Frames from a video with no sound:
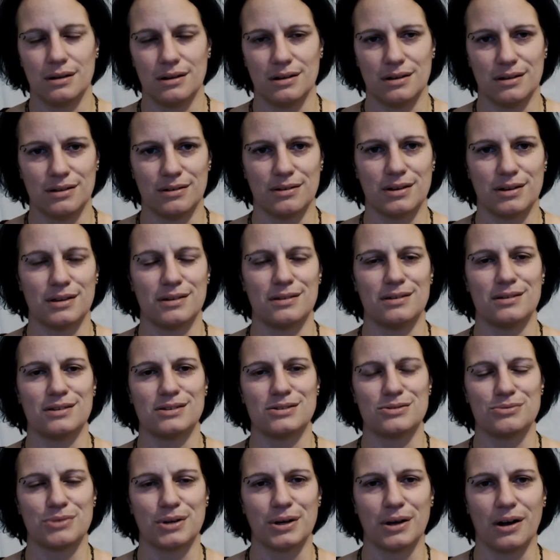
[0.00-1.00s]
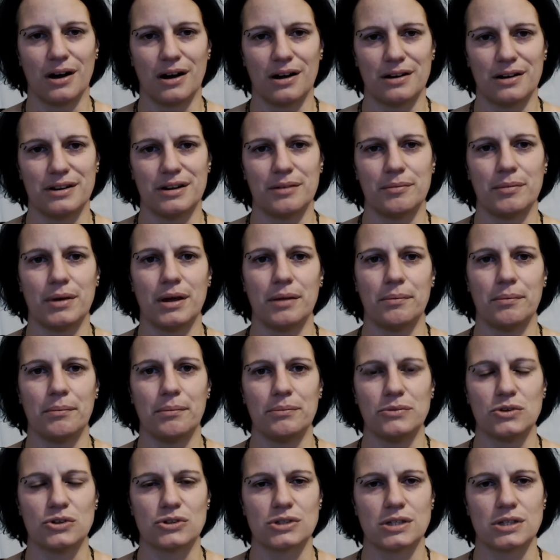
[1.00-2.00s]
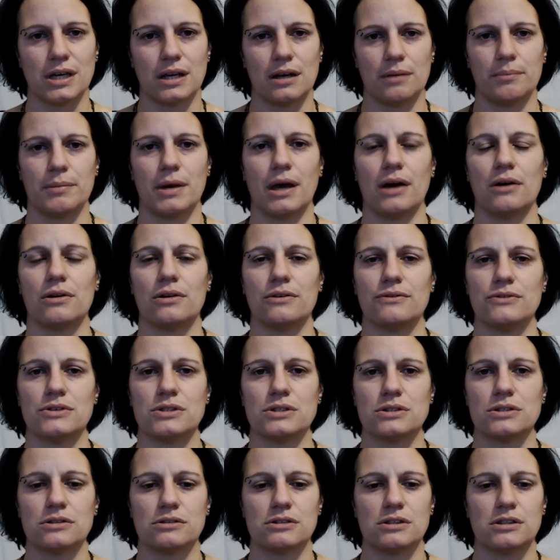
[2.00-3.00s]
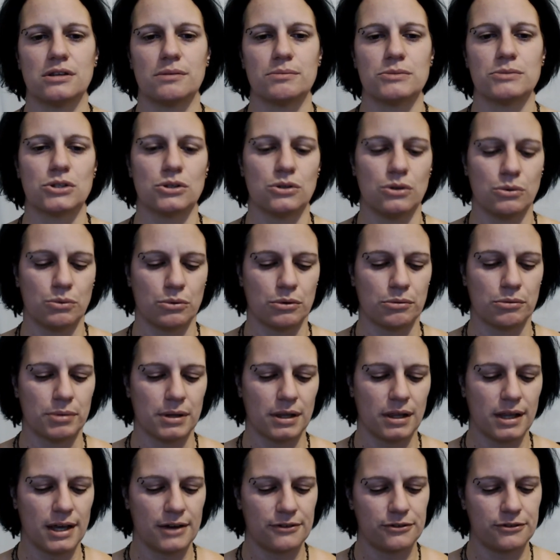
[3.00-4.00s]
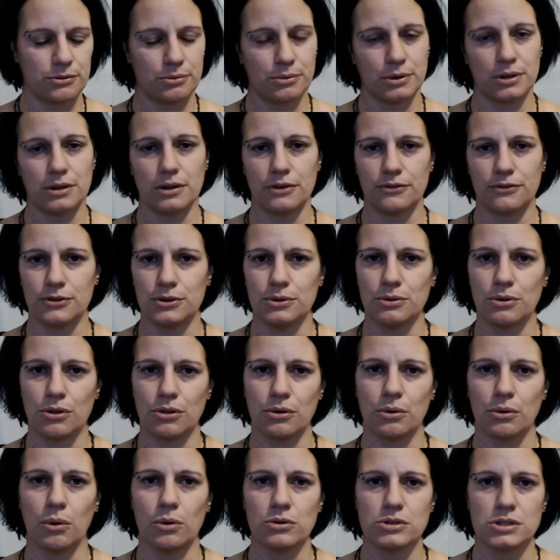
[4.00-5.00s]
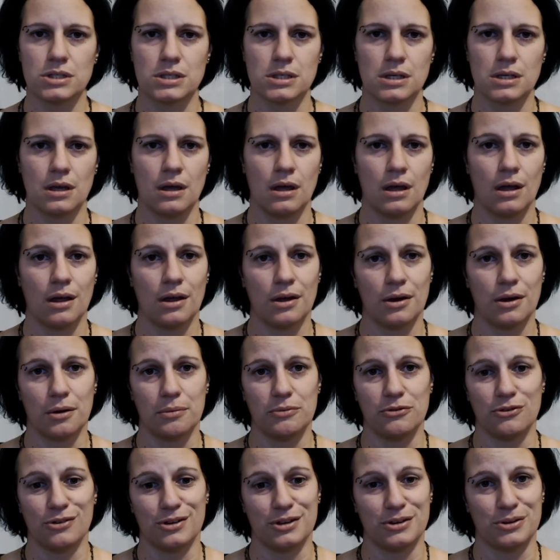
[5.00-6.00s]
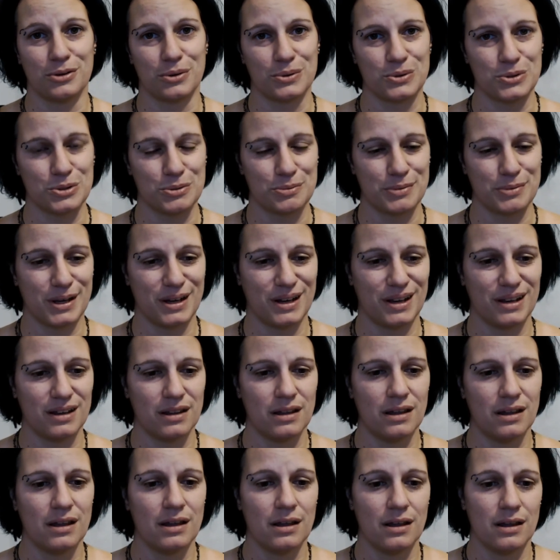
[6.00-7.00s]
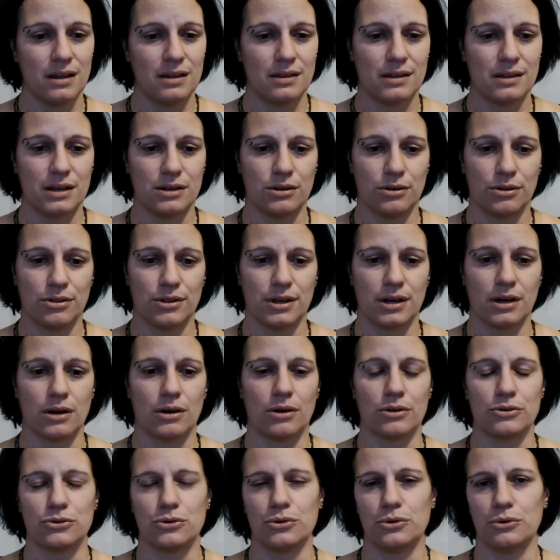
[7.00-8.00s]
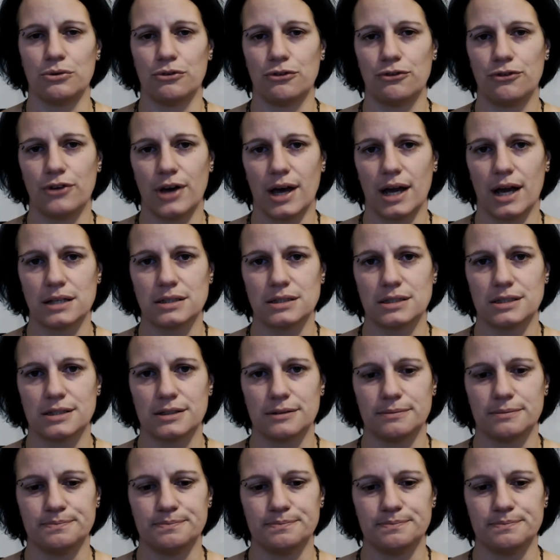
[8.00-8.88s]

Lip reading: You can disregard them and just get them out of the system. So you will be left with a few thoughts, hopefully not too many, that you think are true facts.